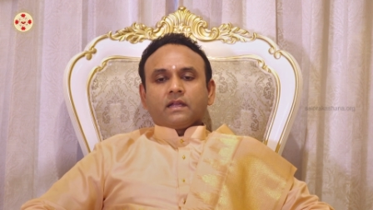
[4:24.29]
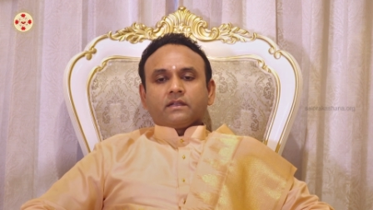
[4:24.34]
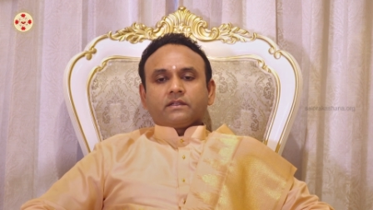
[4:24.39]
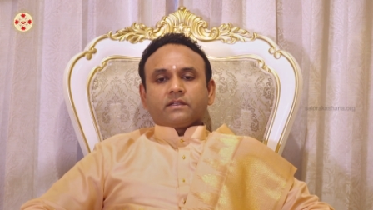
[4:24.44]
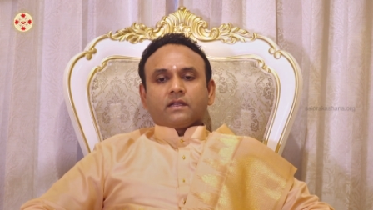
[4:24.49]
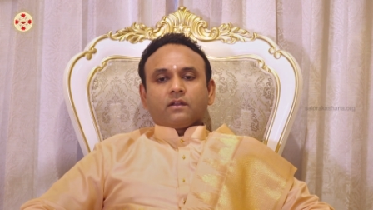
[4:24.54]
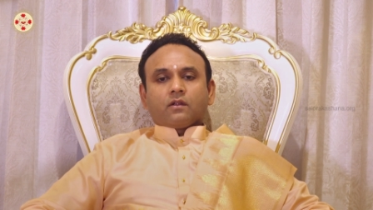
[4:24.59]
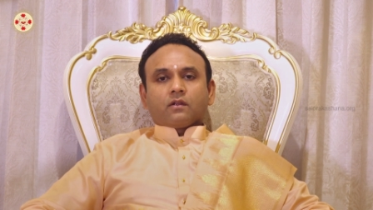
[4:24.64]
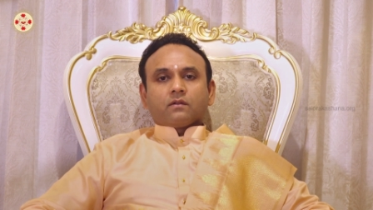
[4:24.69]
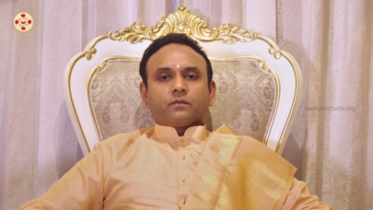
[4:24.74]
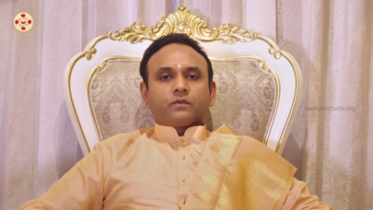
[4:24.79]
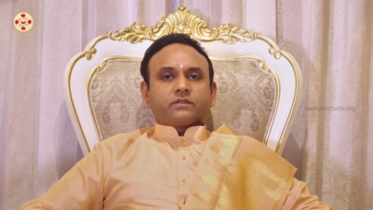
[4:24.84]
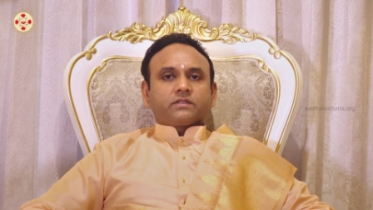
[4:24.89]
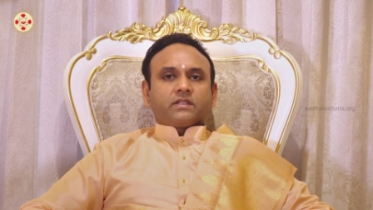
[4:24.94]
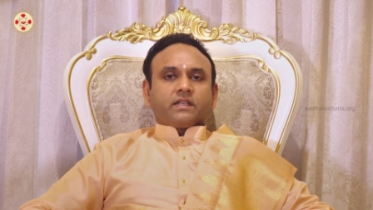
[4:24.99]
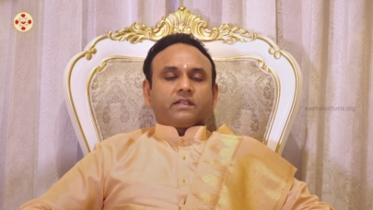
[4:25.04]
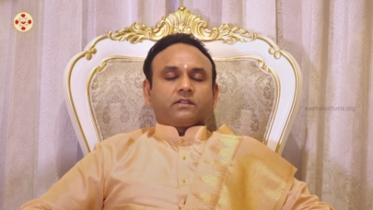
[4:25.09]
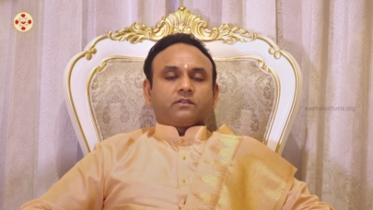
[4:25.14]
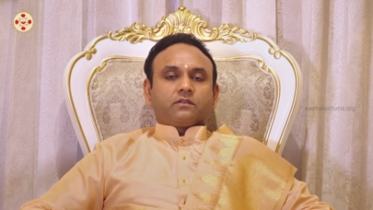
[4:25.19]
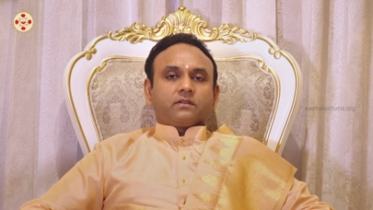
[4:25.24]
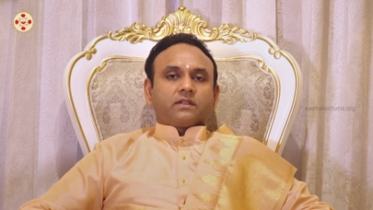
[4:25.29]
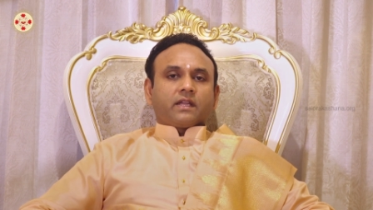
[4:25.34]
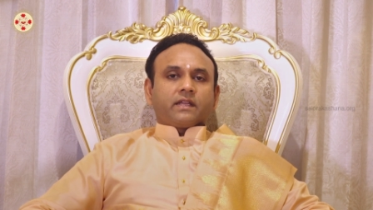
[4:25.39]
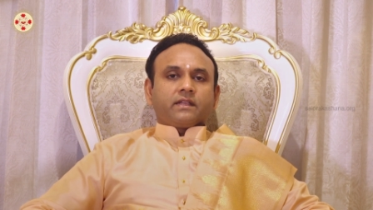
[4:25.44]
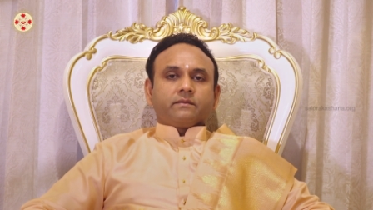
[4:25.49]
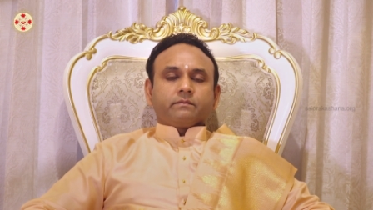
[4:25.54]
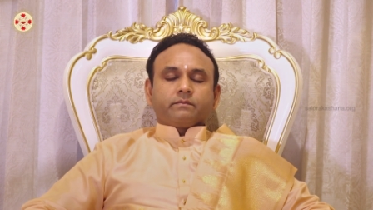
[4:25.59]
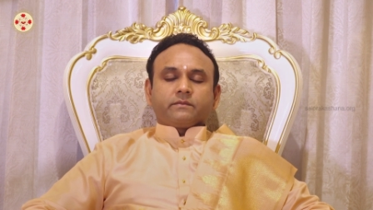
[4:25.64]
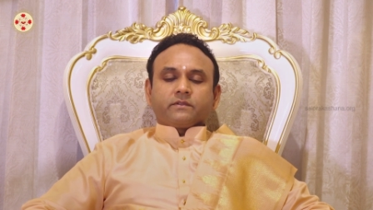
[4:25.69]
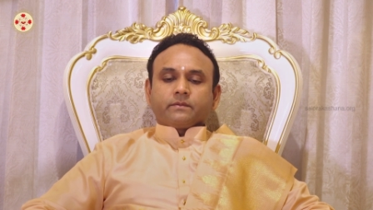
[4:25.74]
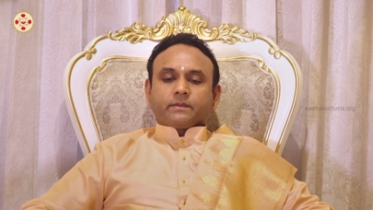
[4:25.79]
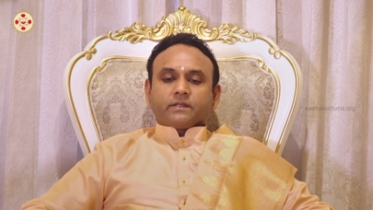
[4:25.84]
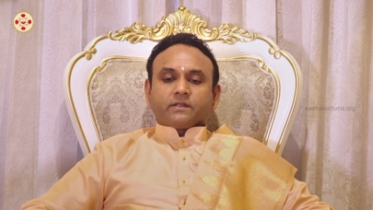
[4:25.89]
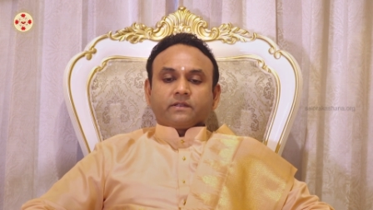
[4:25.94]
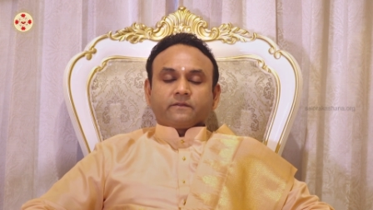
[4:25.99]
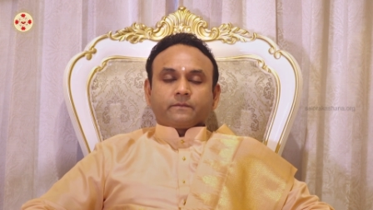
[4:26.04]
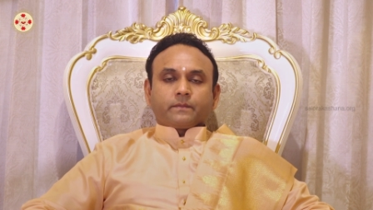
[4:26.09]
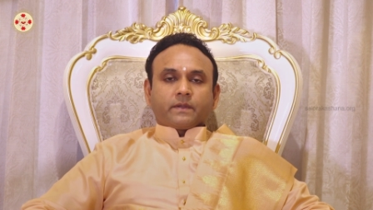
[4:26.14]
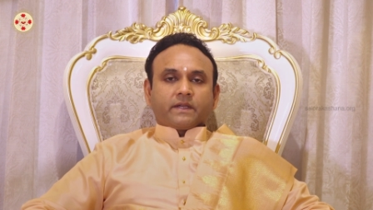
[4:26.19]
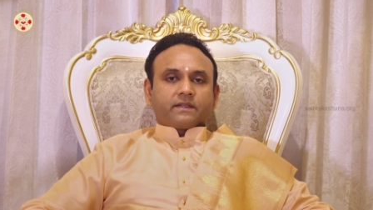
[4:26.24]
till almost 8th or 9th month
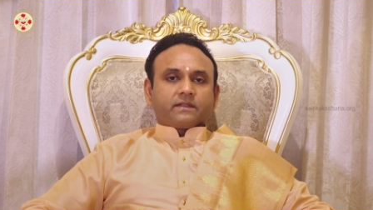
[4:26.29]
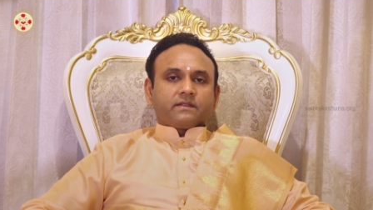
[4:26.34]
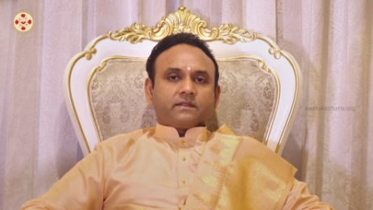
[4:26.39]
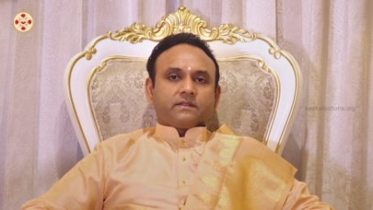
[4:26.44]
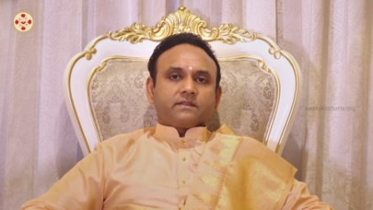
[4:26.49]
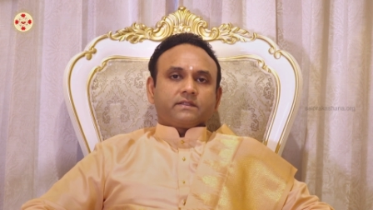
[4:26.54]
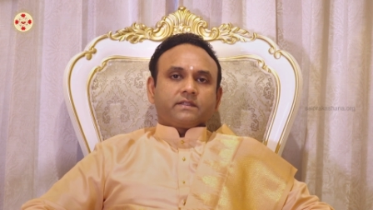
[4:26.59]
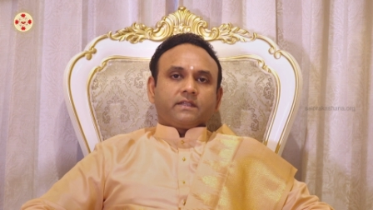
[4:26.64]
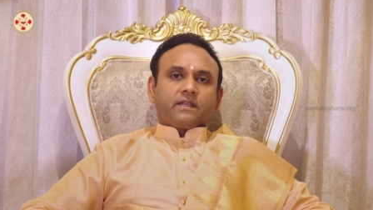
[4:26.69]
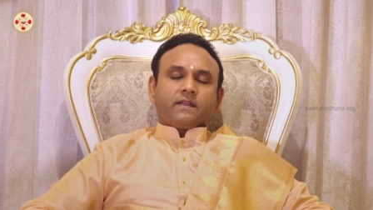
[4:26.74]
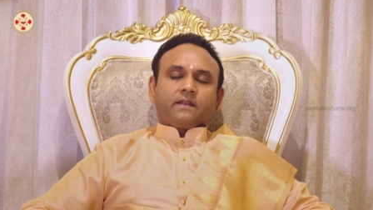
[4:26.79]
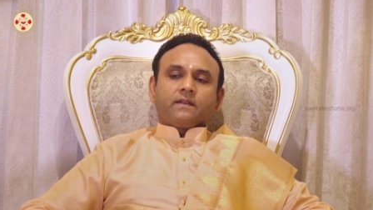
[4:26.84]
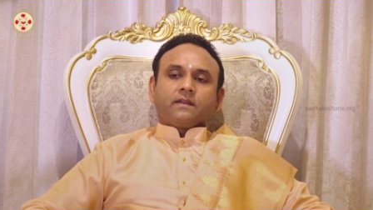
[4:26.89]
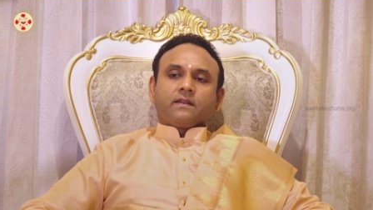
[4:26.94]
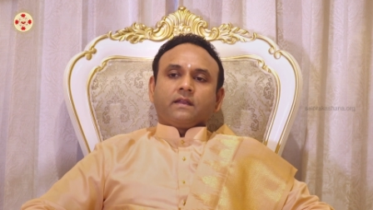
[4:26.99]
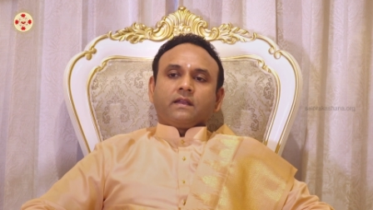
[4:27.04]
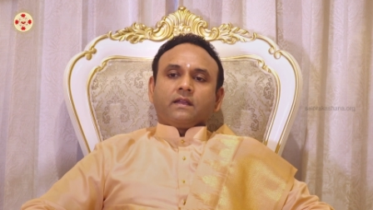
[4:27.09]
of pregnancy.